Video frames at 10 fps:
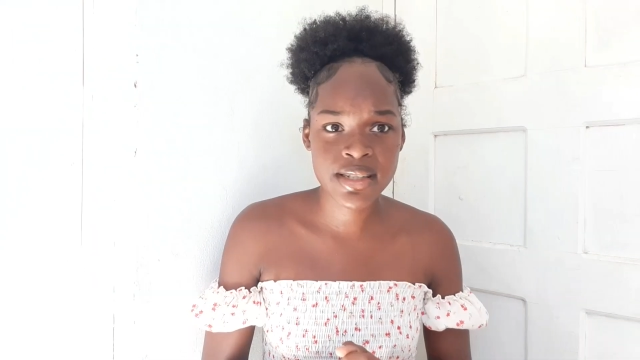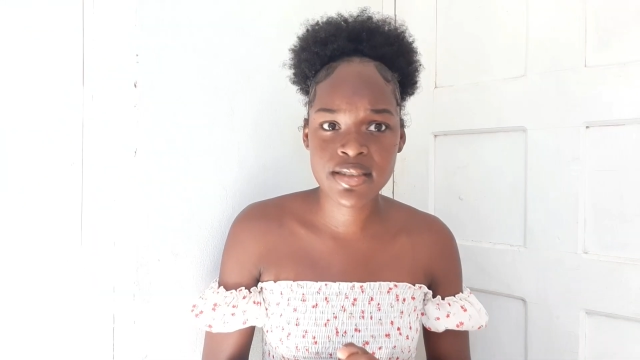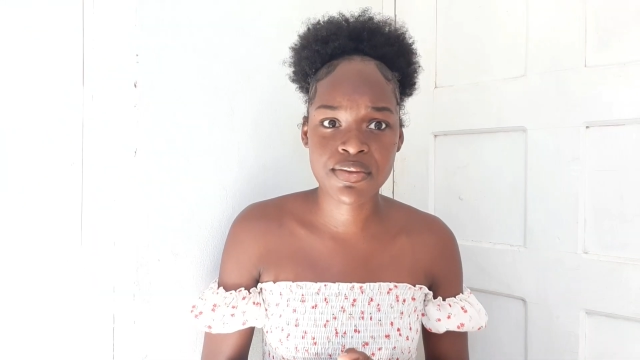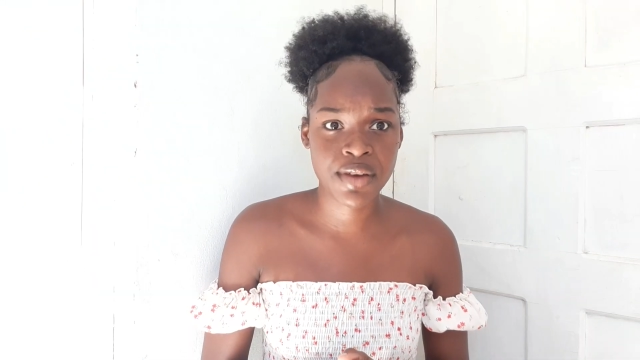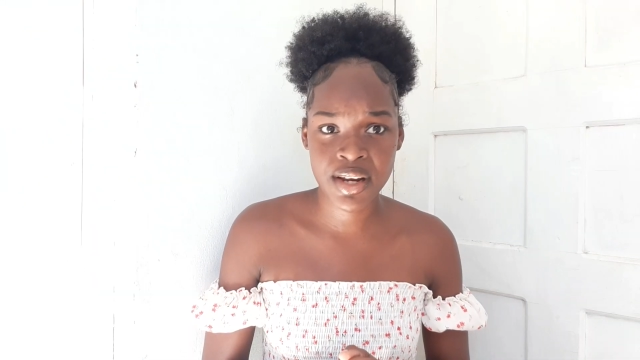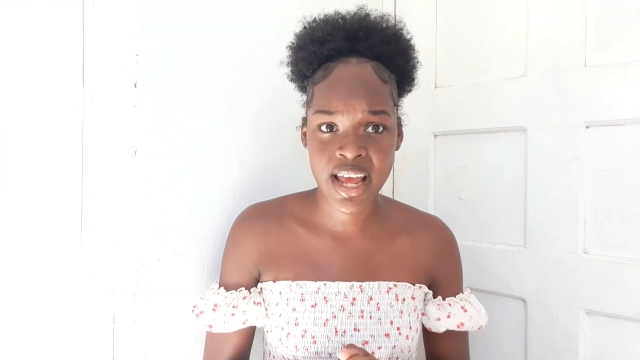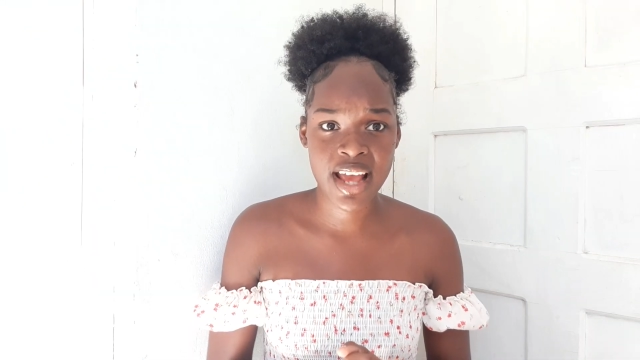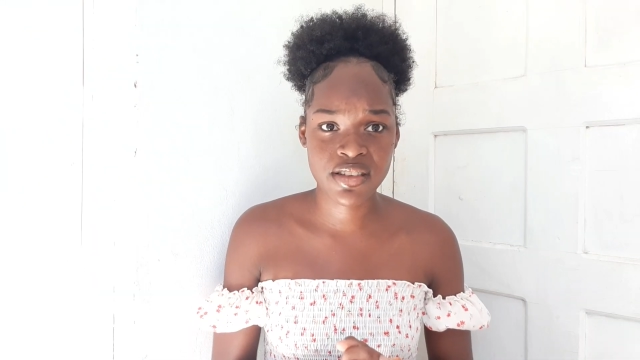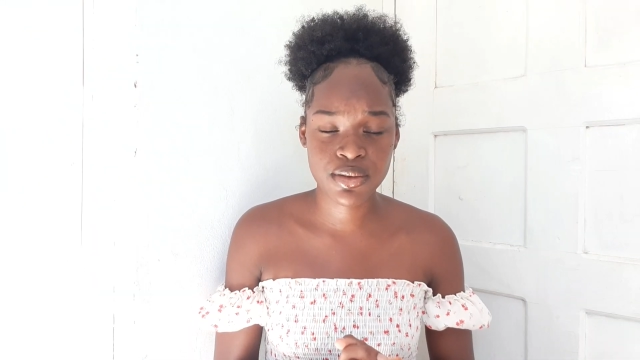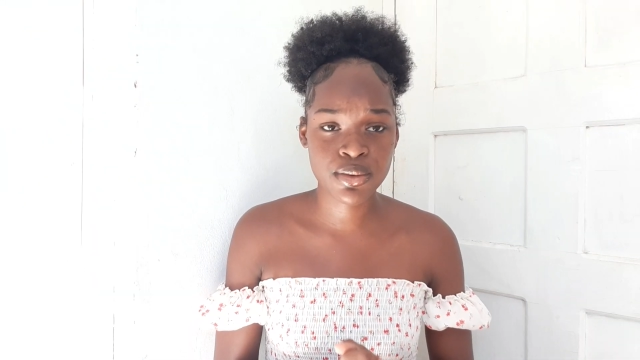If you're in high
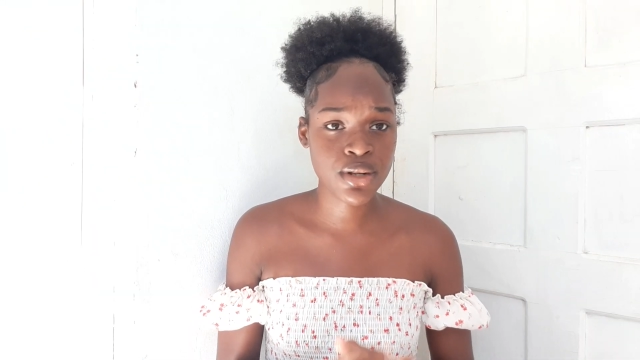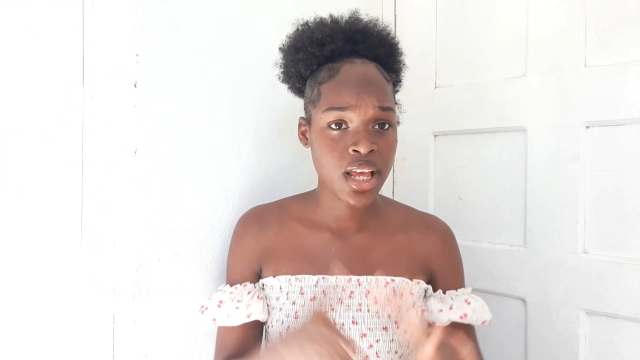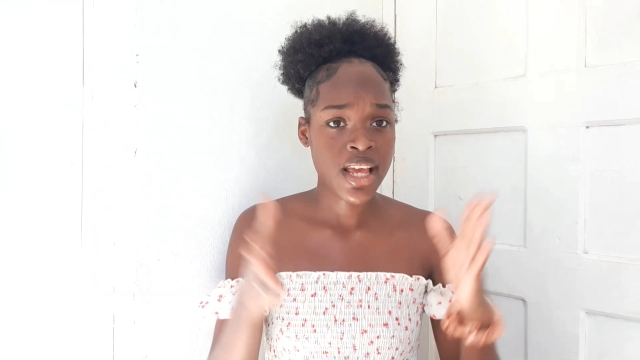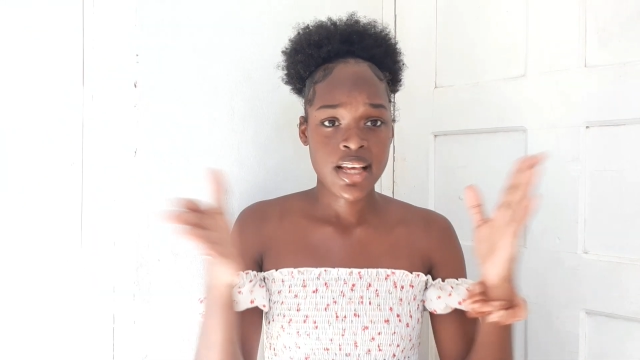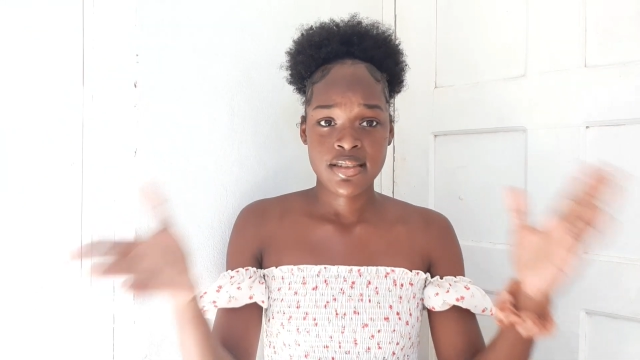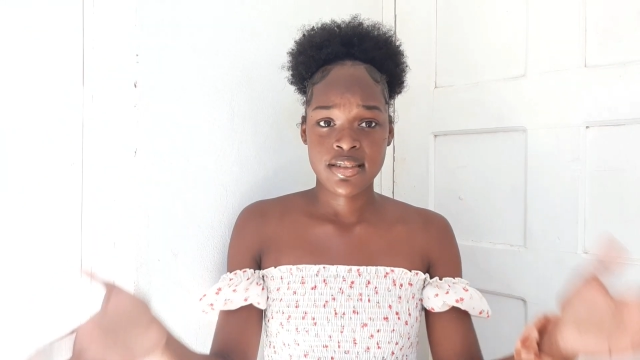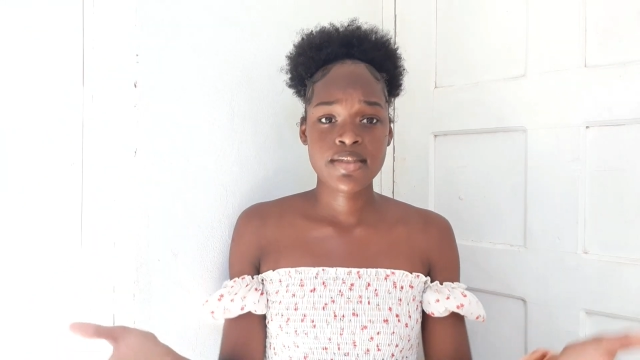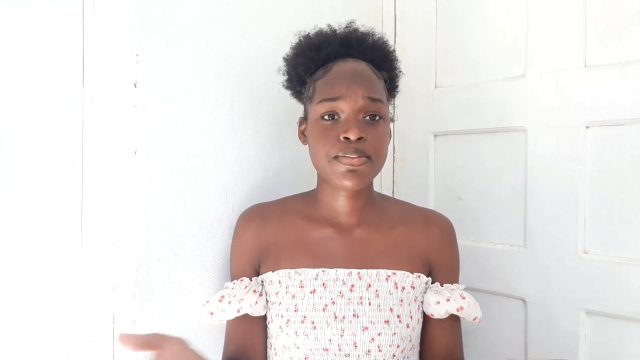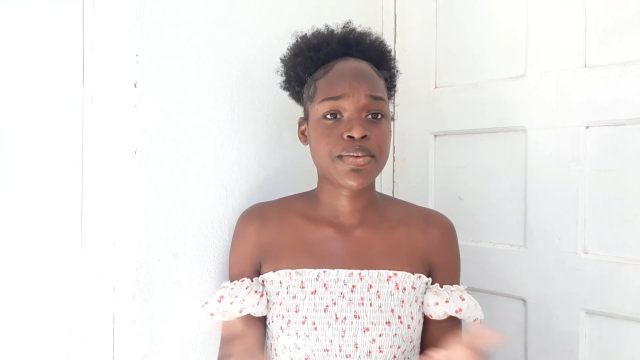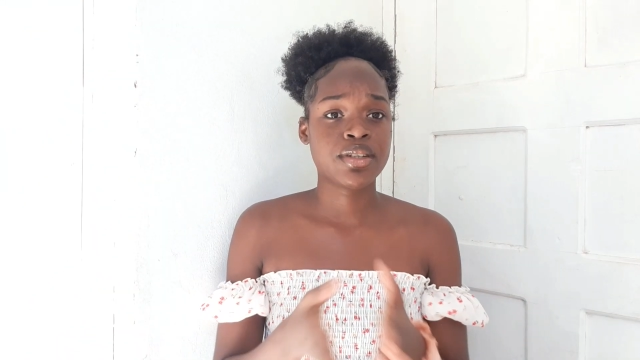school,
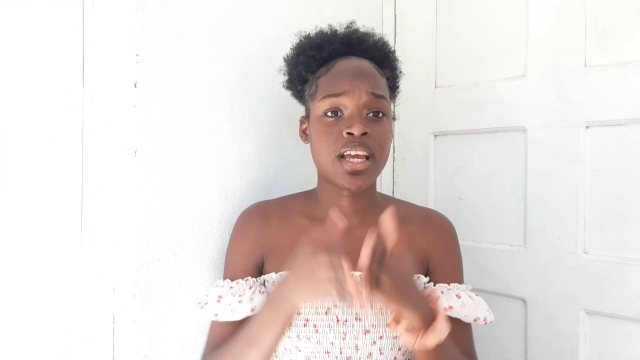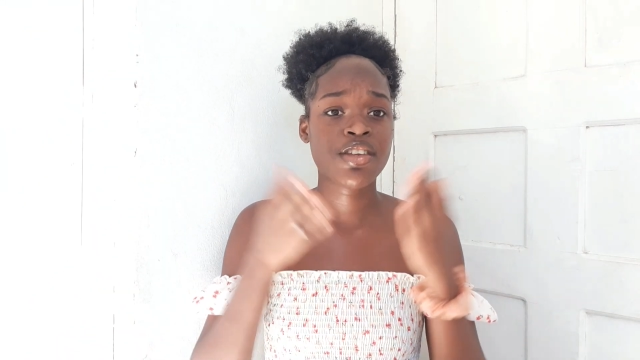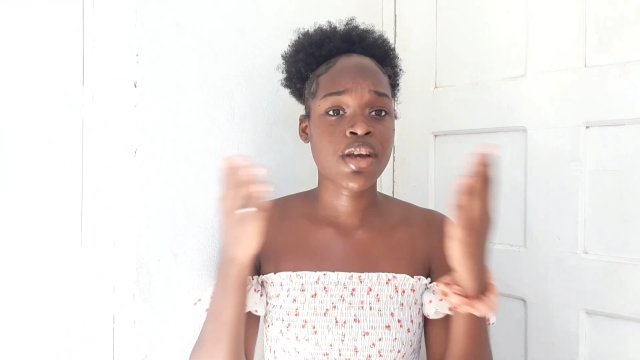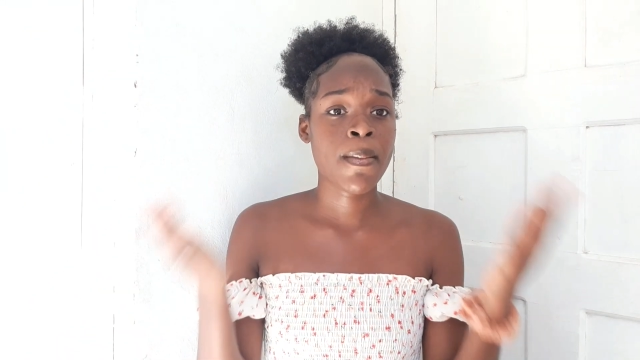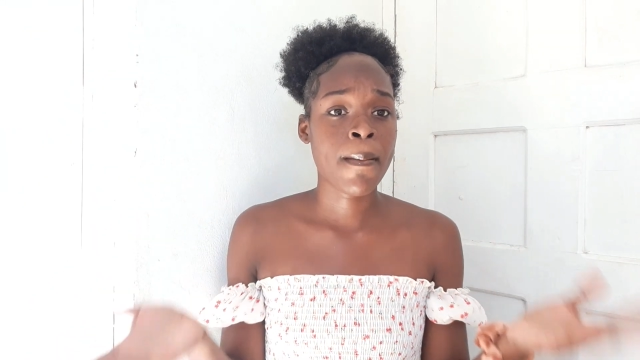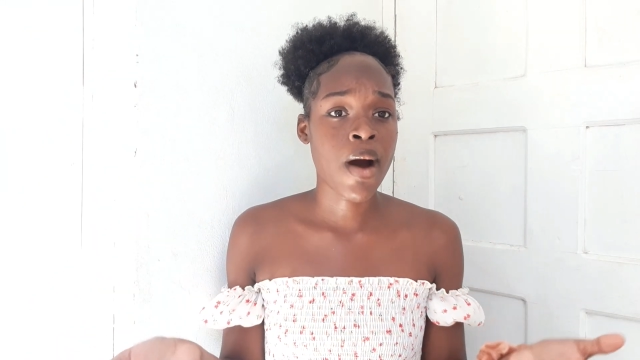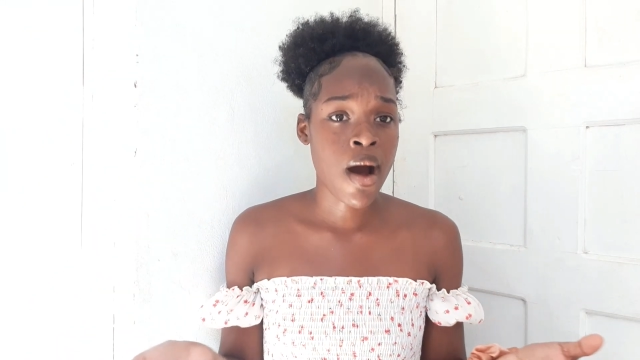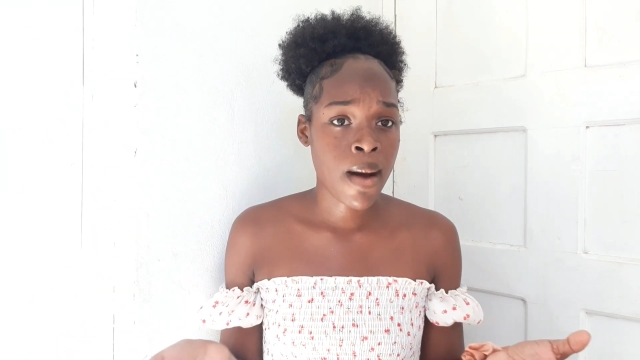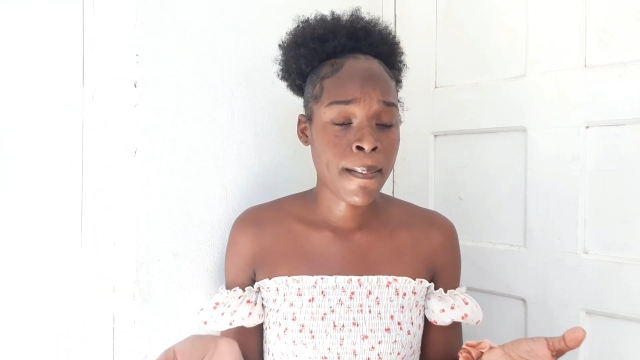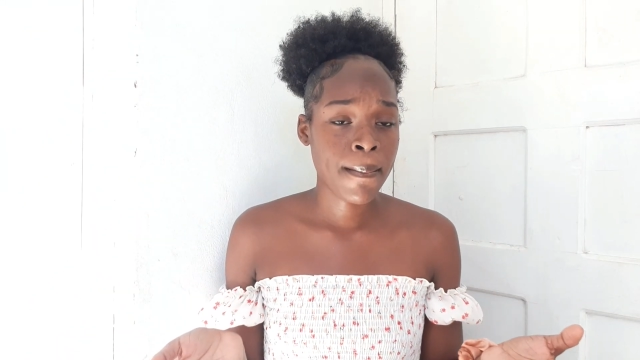simple, get your
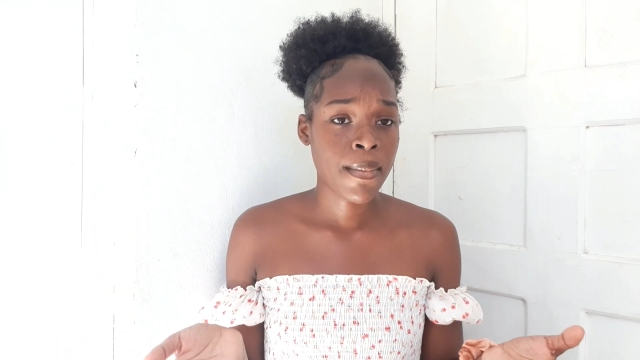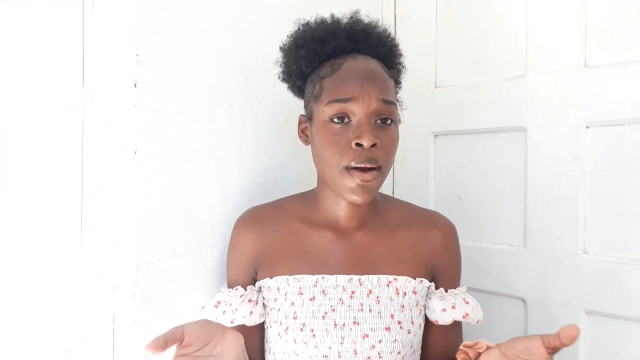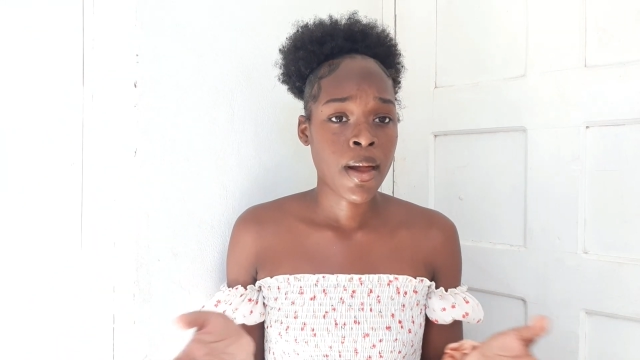mom